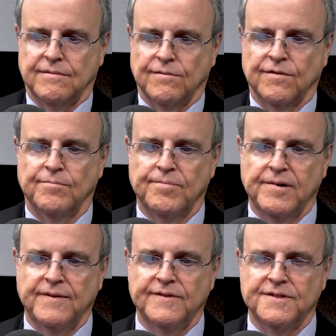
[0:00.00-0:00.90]
were
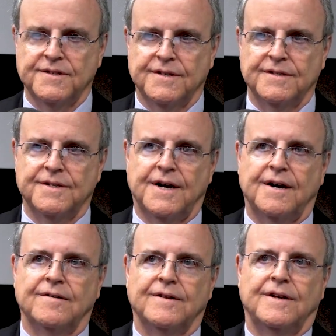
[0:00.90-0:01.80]
previously
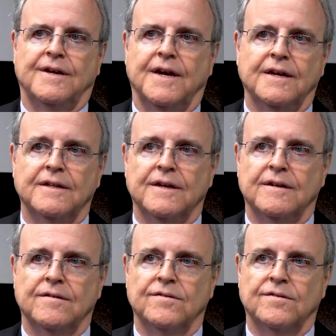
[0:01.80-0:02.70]
entirely
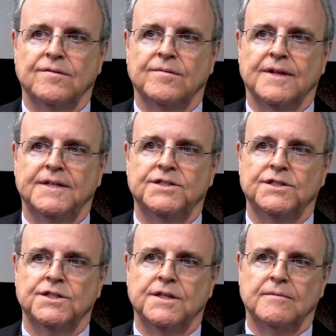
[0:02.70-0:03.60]
alien to the
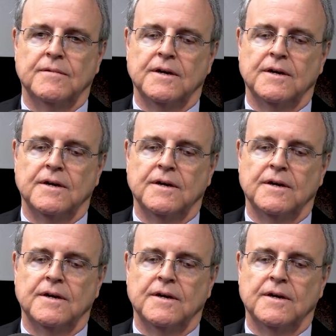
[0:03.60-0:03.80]
relationship.